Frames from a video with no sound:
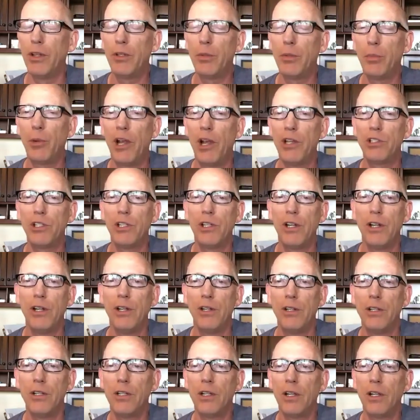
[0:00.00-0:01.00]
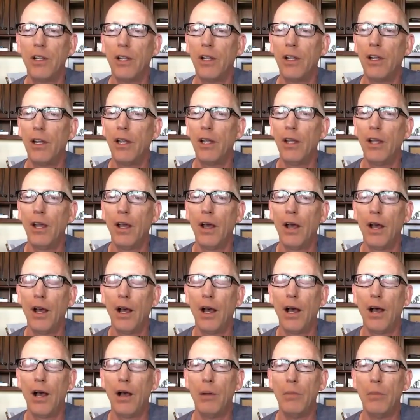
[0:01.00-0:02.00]
the president
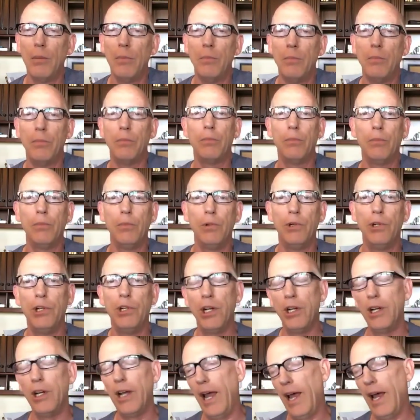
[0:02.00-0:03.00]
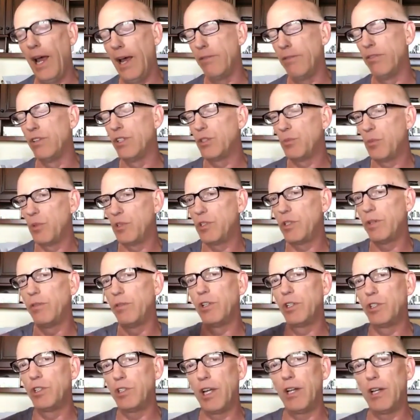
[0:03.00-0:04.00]
didn't have a
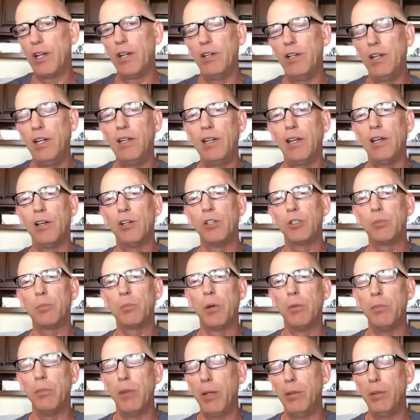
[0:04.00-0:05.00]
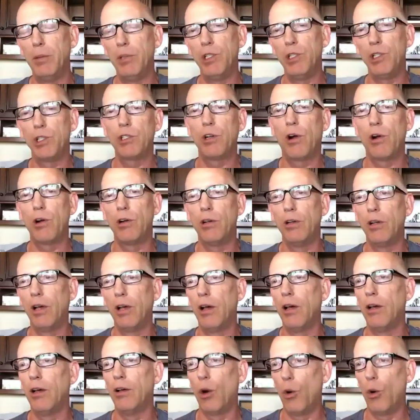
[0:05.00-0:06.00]
specific set of details, but maybe just
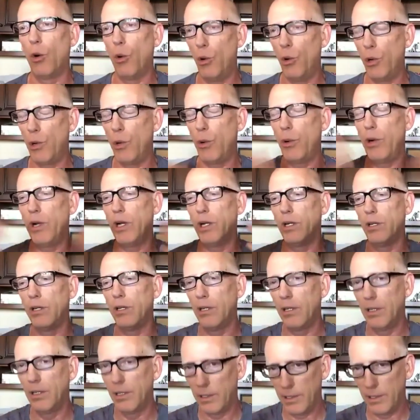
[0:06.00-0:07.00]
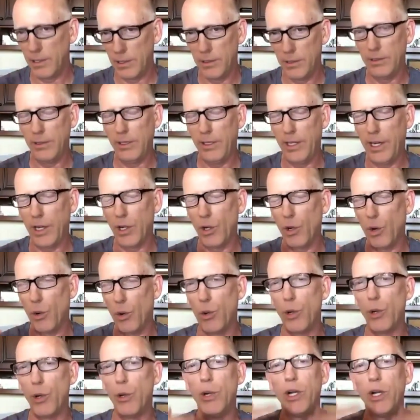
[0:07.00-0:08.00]
ordering
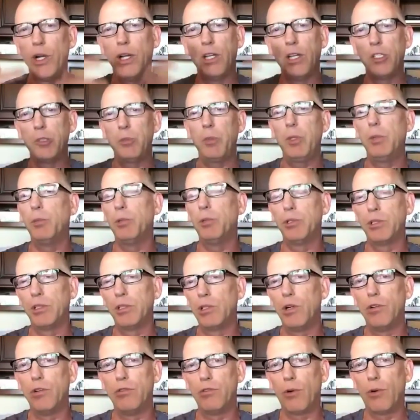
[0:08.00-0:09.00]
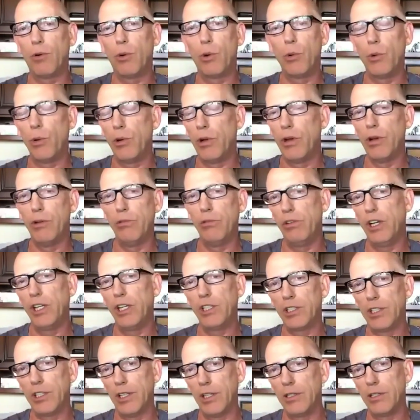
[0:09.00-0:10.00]
his people to go forward and
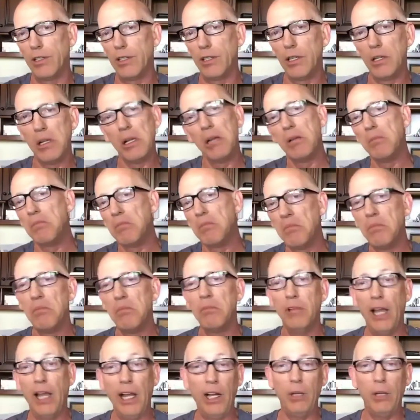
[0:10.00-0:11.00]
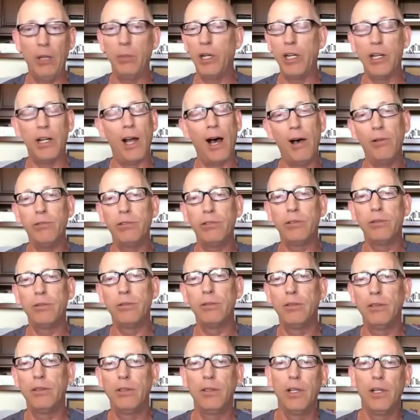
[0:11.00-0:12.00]
fix it. That could be enough.
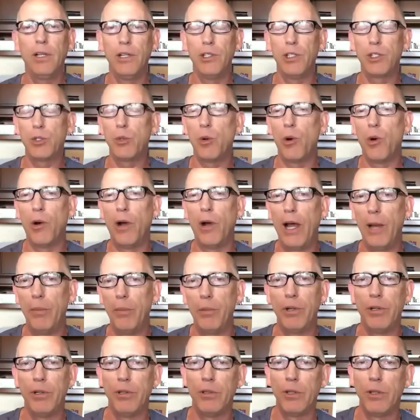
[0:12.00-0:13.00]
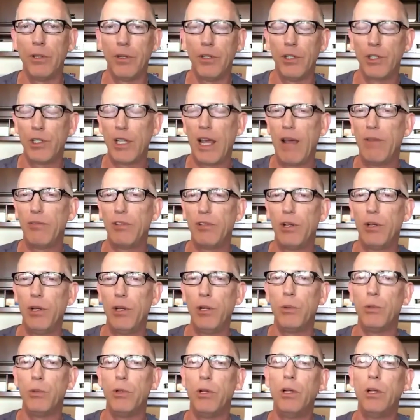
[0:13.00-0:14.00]
It just won't happen this
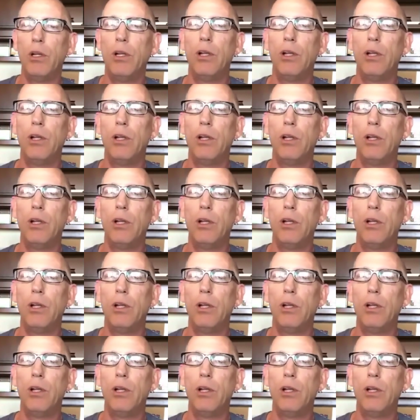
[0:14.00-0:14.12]
afternoon.